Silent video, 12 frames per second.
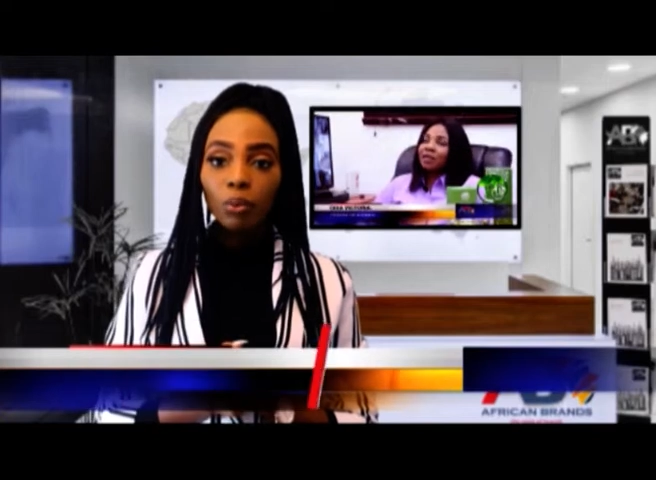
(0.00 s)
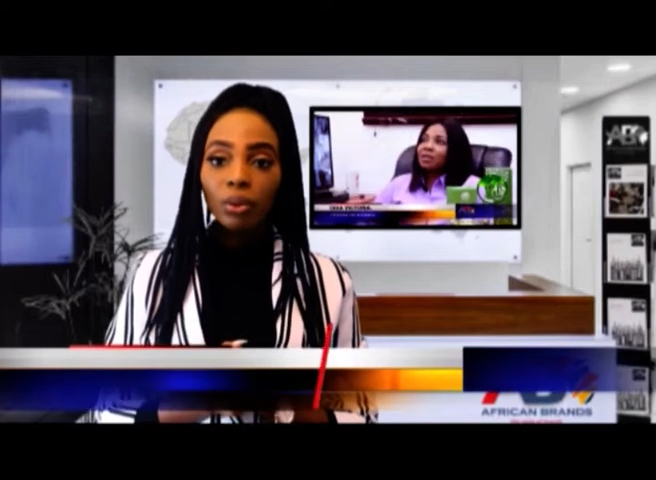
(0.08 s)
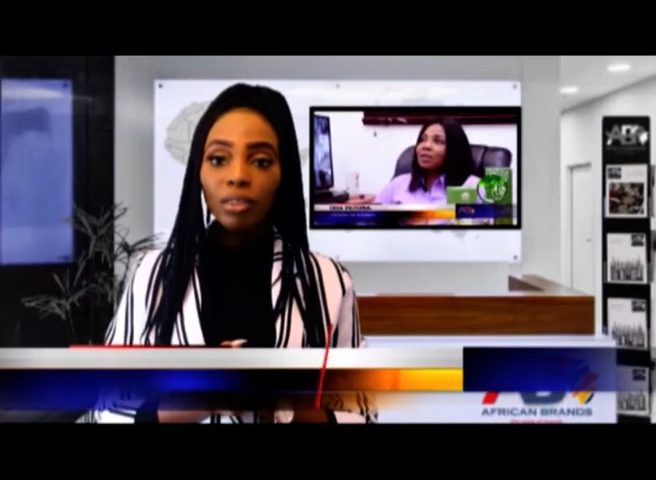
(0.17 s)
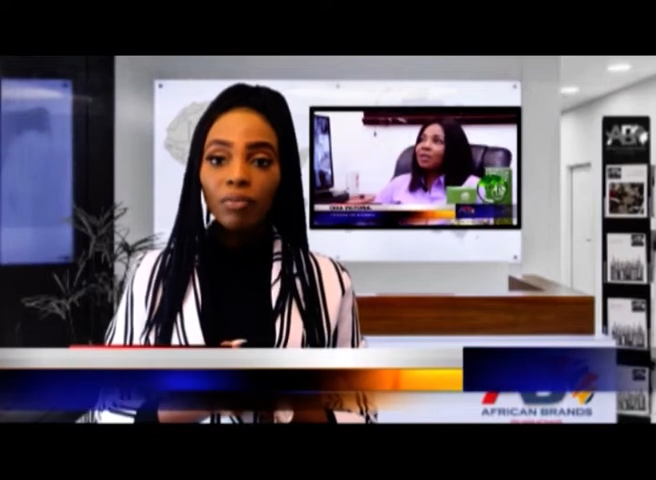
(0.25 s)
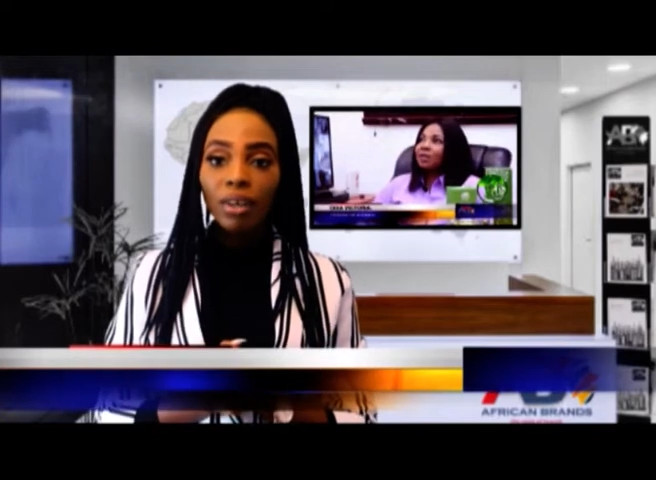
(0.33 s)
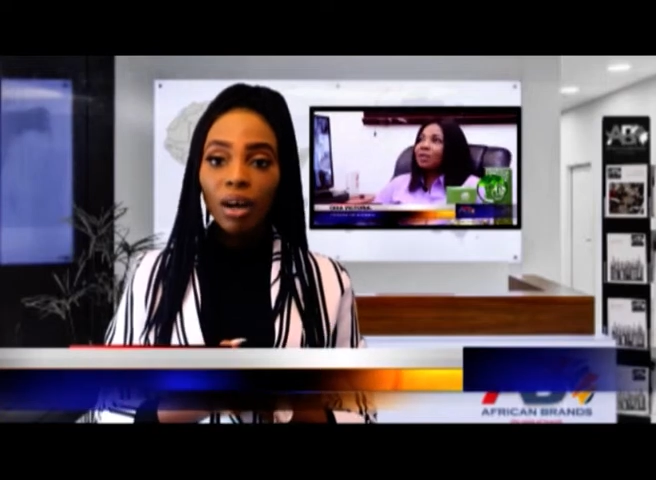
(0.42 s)
with
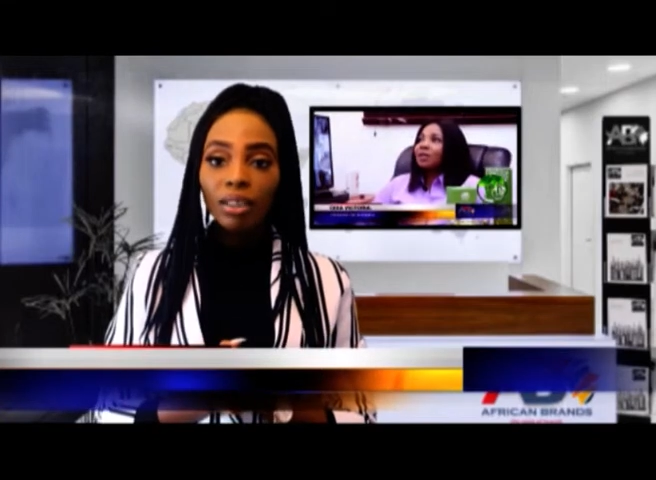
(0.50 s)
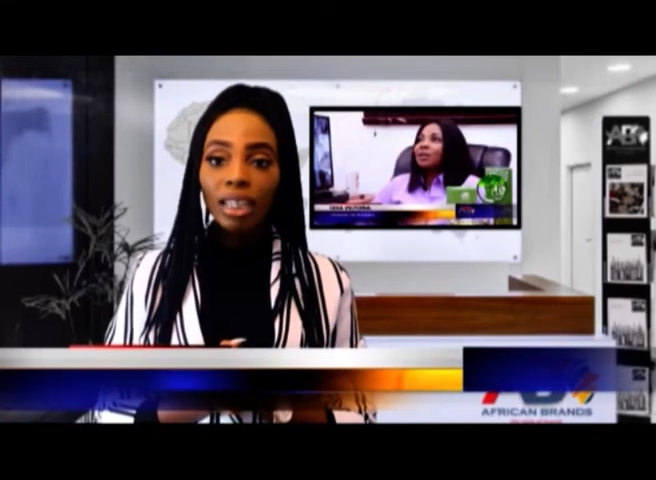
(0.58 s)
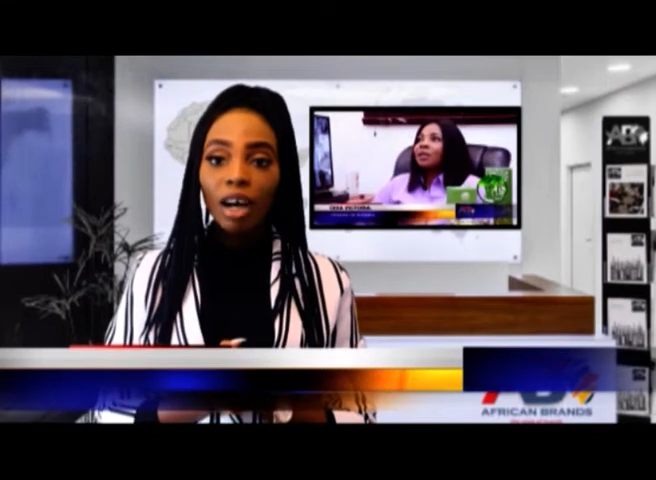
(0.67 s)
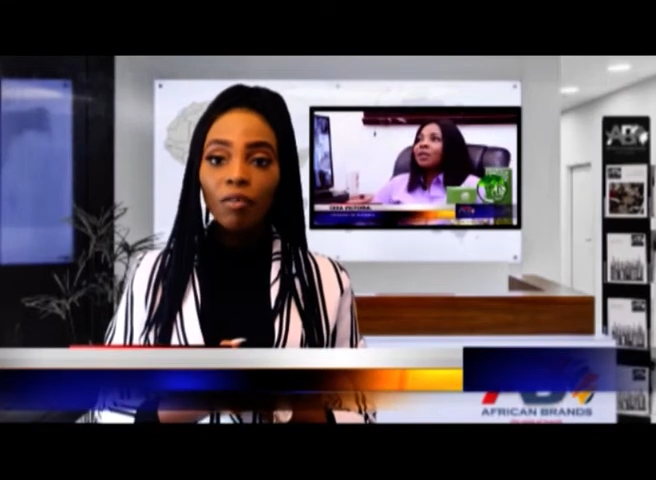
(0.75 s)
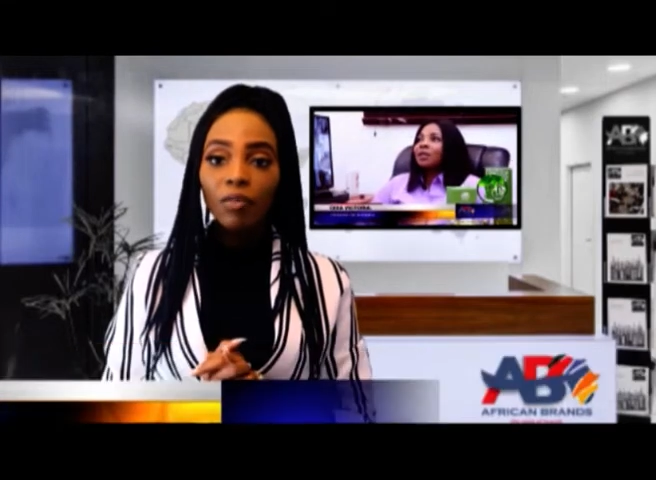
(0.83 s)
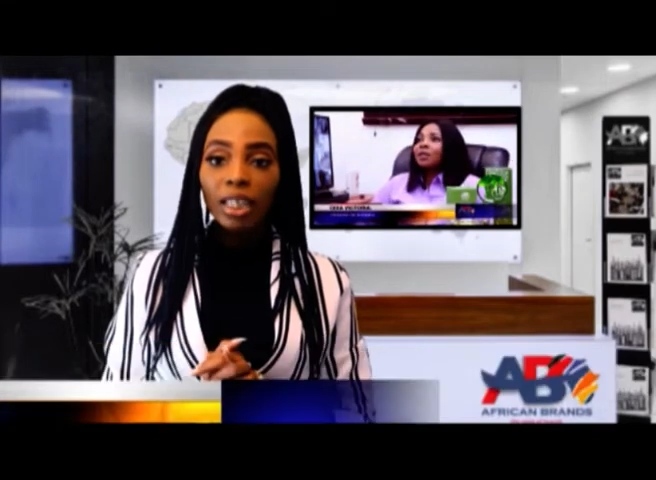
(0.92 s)
the founder
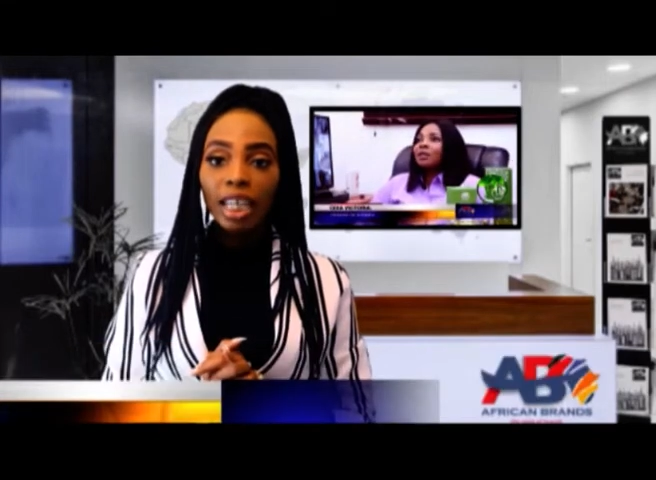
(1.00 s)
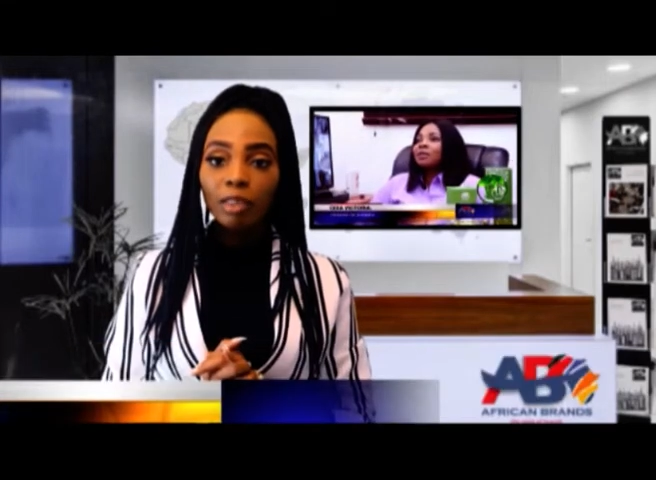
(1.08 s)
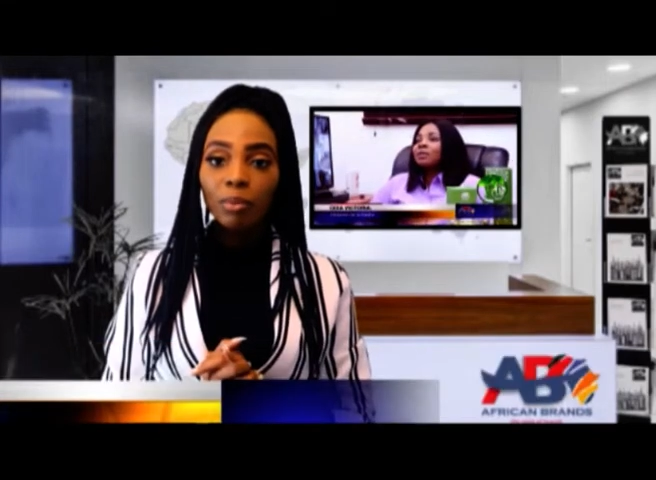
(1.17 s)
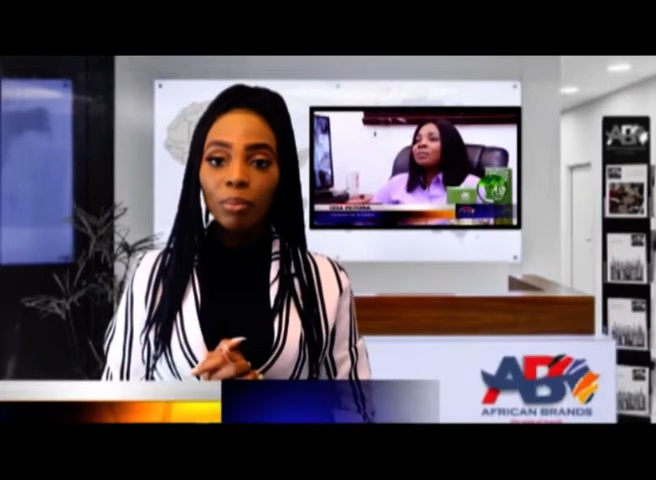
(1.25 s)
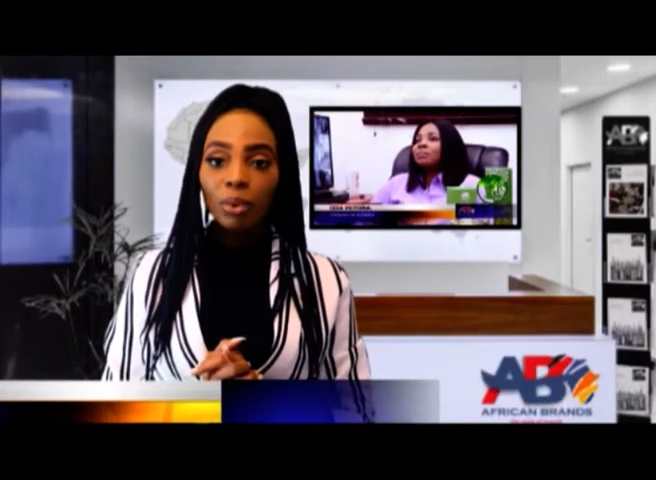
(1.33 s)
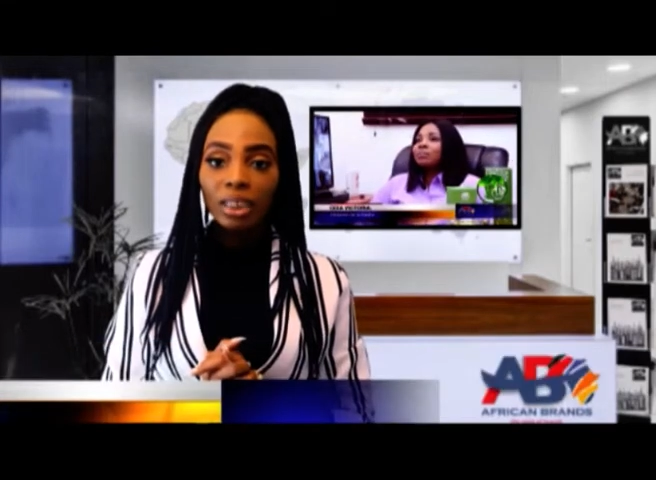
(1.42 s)
of
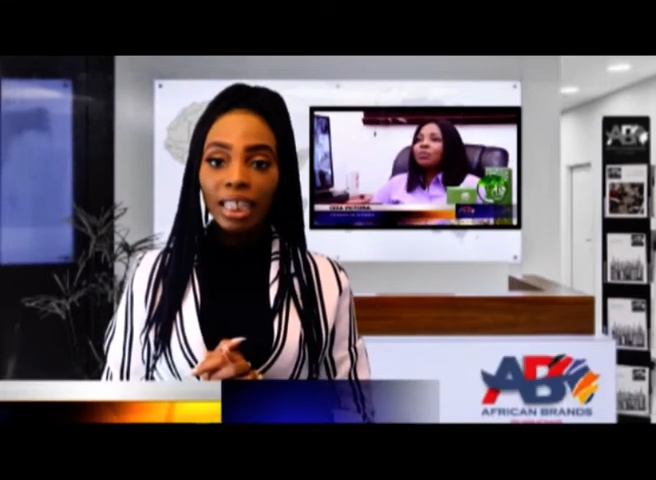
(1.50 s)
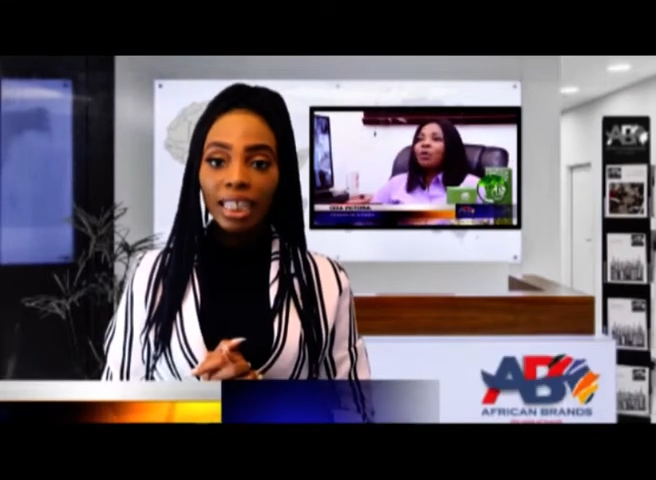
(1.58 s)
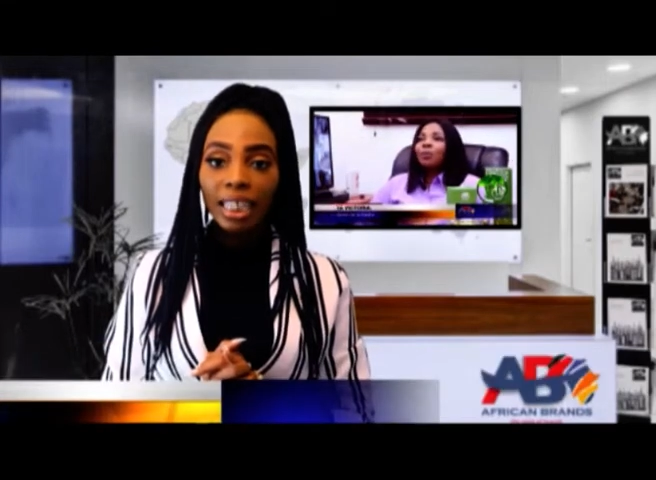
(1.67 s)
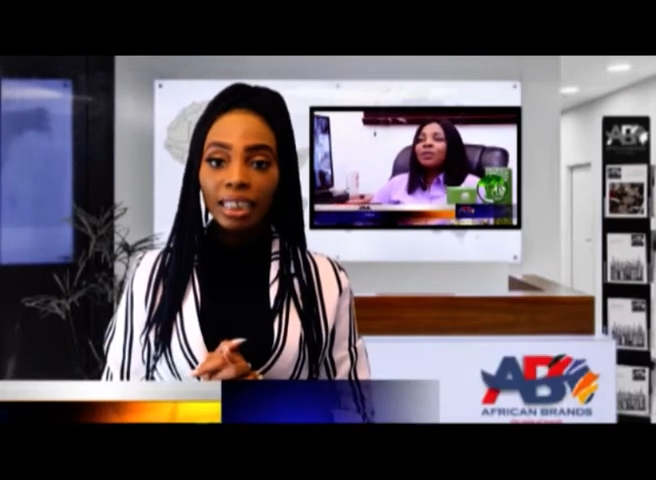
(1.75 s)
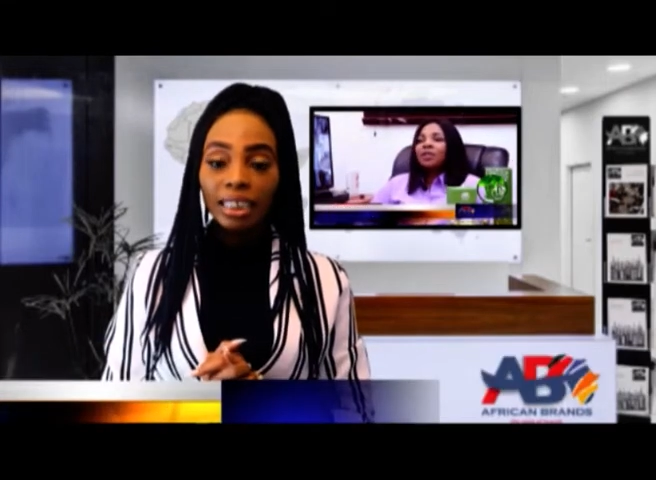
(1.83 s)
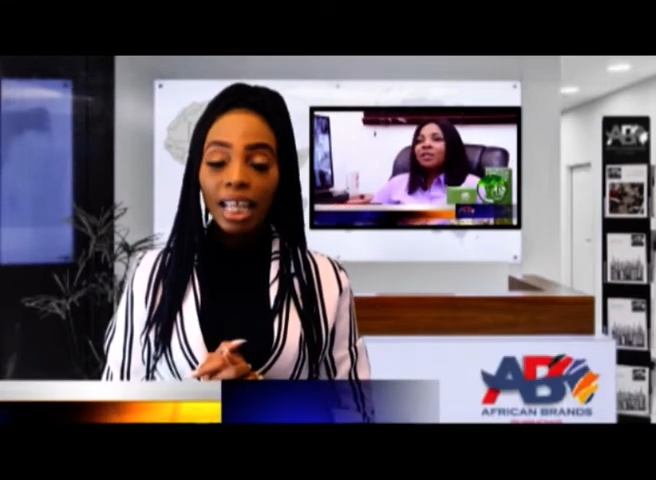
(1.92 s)
Vsp
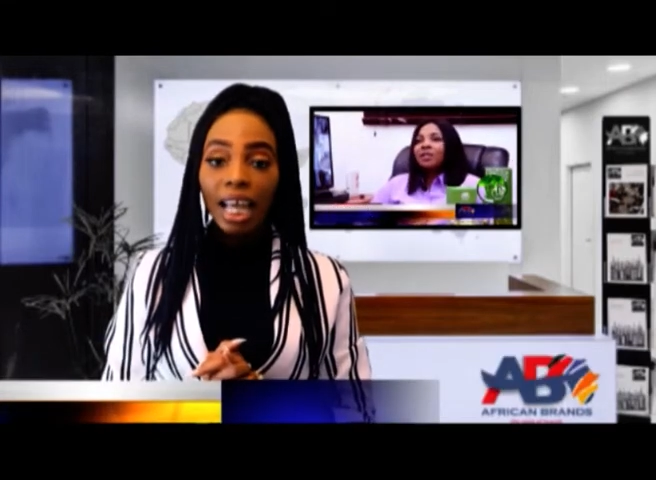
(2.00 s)
Botanics